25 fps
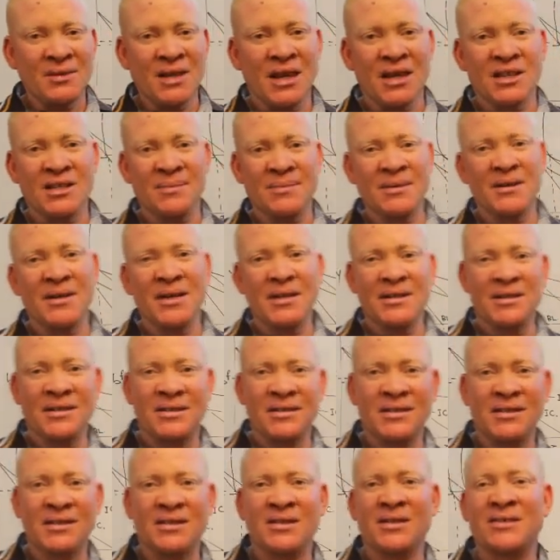
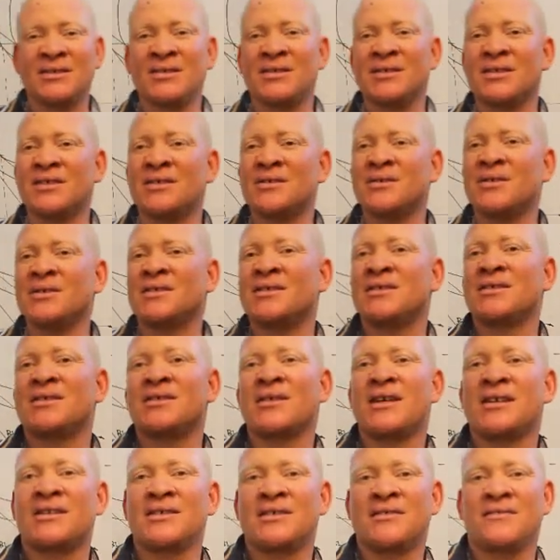experiences, he doesn't increase his
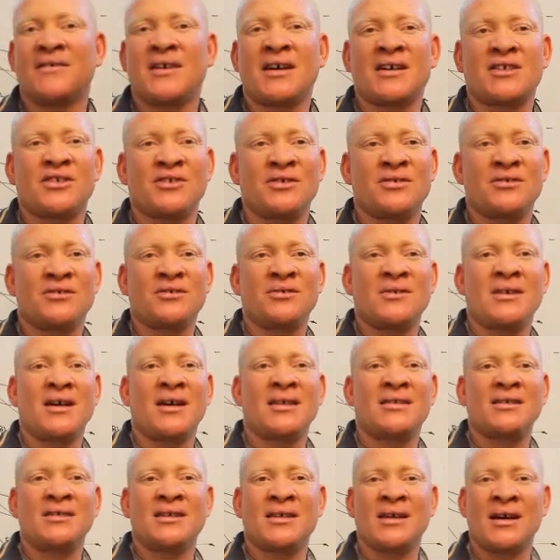satisfaction so
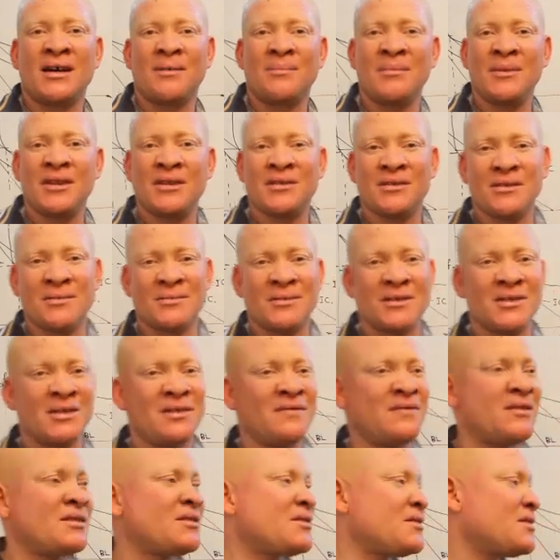that he can make some
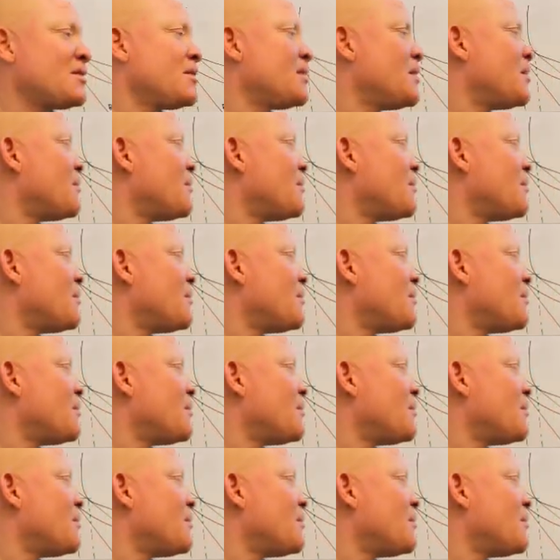savings,